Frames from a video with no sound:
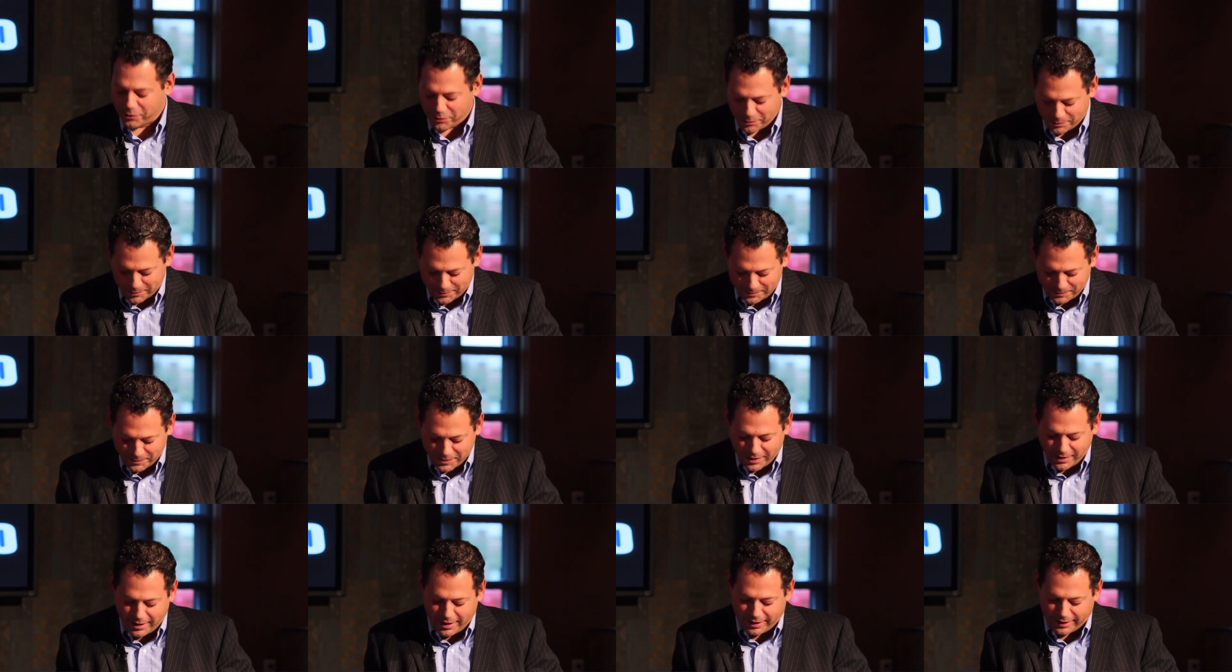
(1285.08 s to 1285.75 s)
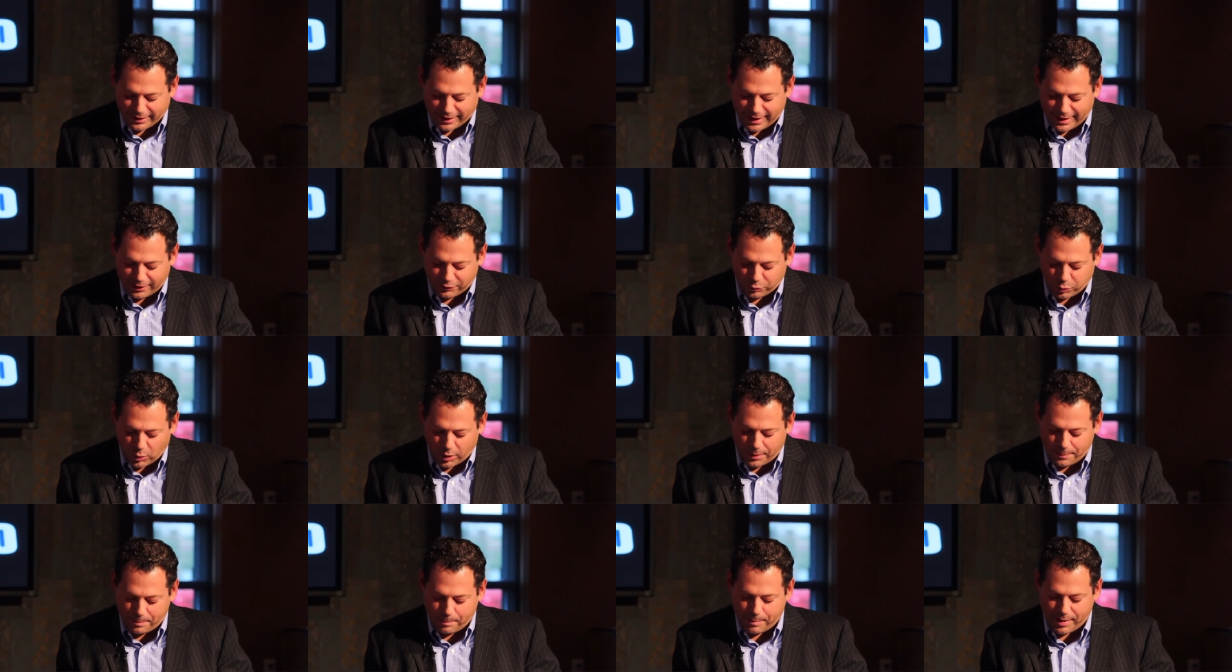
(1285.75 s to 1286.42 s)
Herman. Last
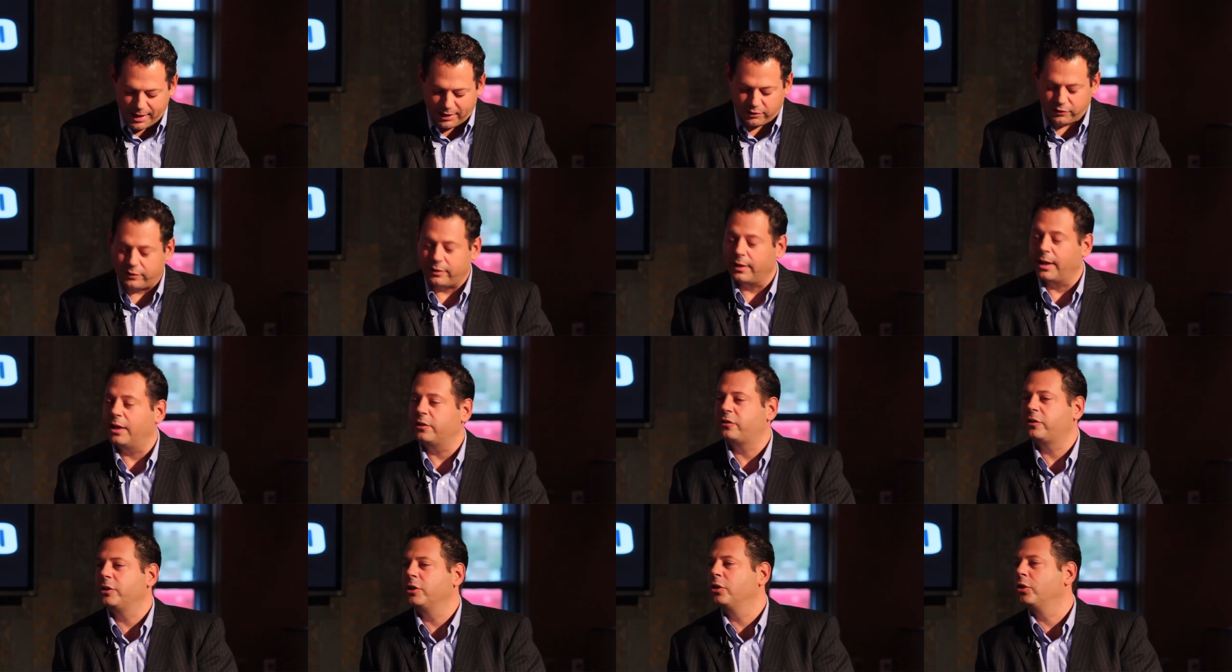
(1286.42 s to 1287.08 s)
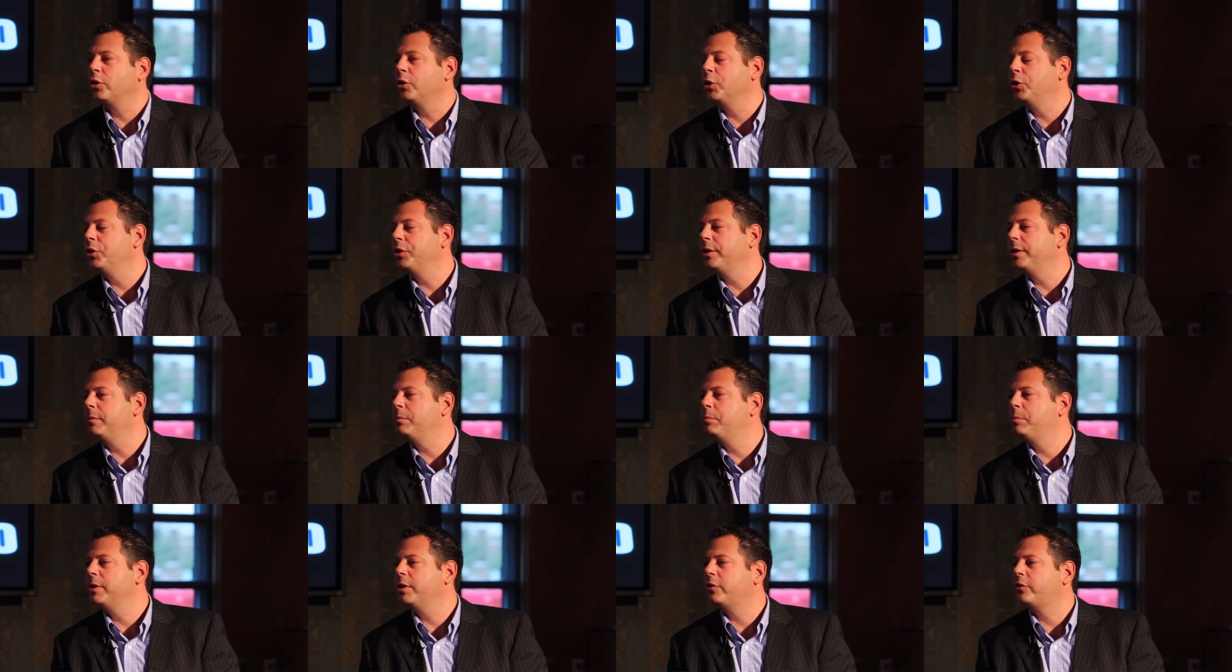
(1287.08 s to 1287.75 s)
one, best lesson learned
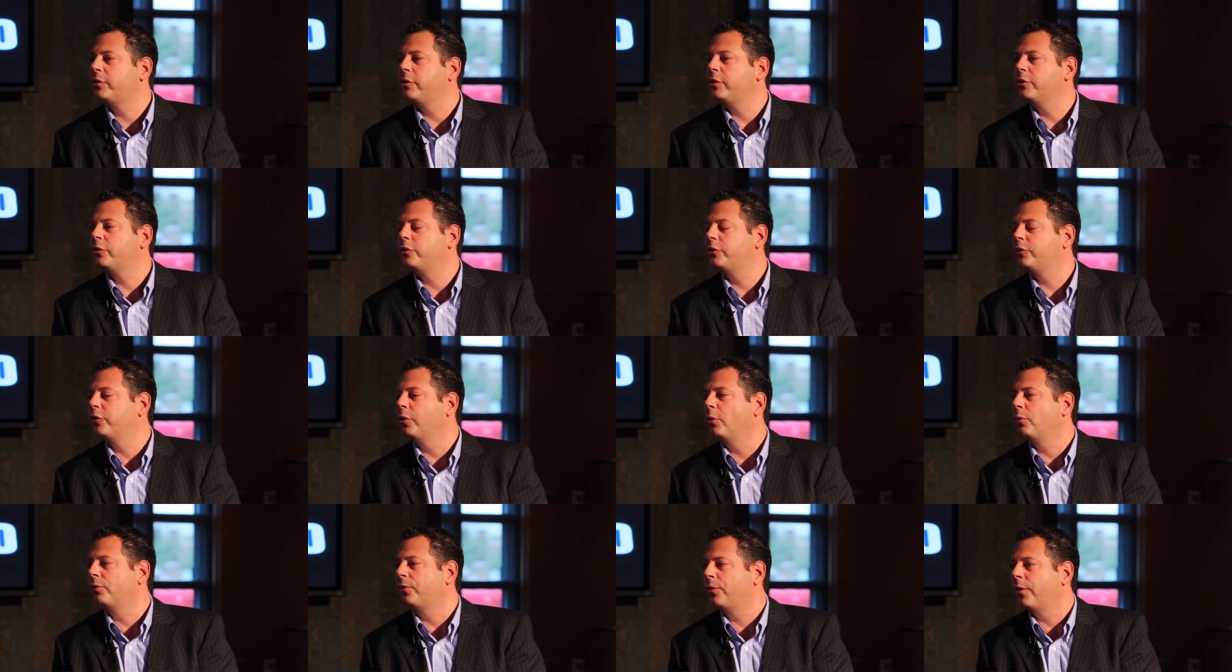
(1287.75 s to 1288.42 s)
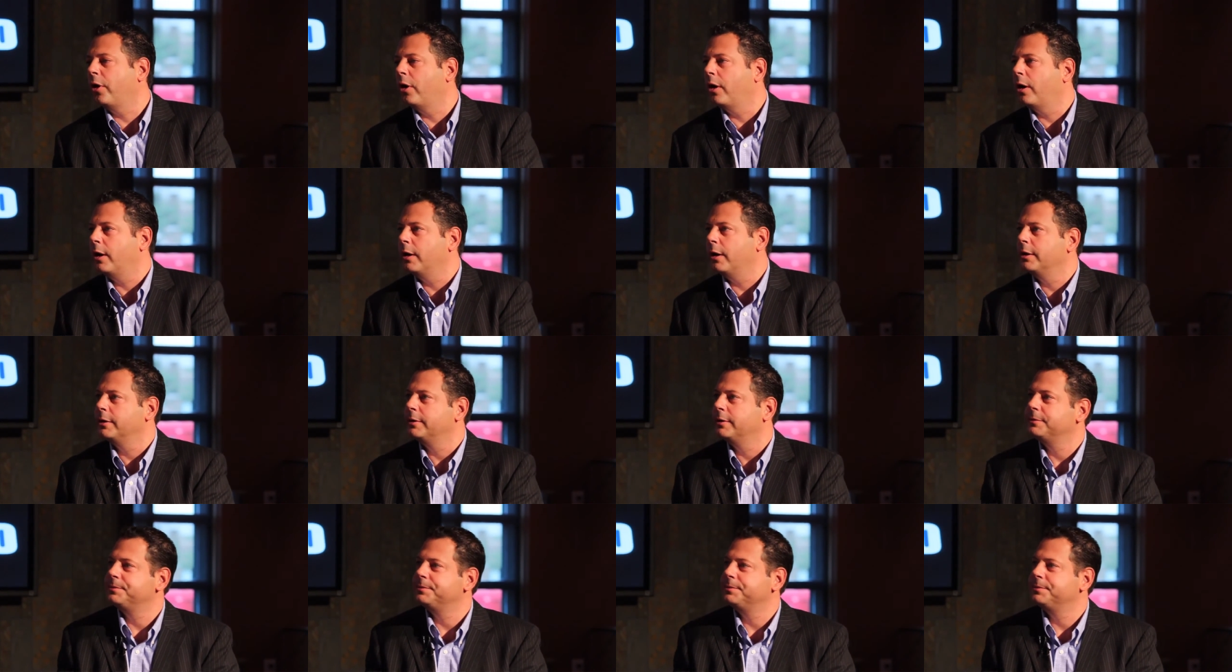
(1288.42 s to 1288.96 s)
in business so far.